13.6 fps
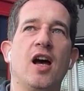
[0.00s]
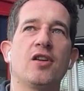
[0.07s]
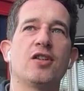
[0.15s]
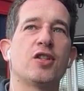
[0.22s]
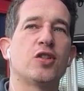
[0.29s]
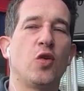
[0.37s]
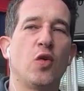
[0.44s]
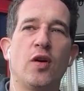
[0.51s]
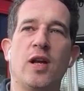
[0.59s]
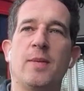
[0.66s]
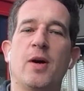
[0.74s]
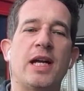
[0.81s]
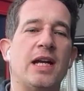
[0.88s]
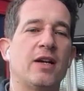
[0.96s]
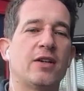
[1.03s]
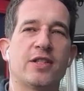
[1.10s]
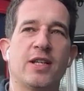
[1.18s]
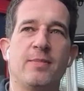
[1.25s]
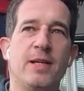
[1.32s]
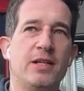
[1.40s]
a story about
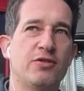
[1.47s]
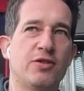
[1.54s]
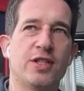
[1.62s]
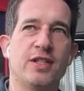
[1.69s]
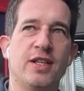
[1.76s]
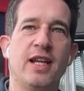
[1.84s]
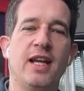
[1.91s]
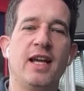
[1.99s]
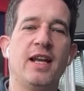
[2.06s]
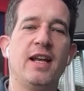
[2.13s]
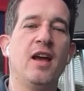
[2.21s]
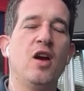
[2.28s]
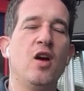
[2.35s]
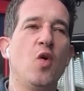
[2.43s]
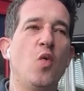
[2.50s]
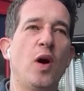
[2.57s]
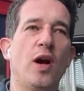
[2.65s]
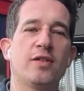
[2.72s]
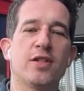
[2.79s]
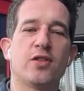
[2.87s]
characters I'm interested in.
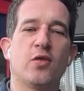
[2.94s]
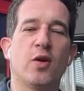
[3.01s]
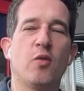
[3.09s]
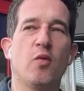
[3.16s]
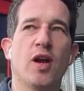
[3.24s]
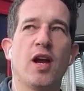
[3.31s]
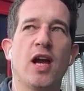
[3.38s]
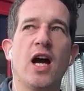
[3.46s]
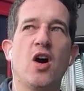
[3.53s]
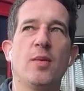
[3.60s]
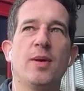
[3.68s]
Where does the story want to go?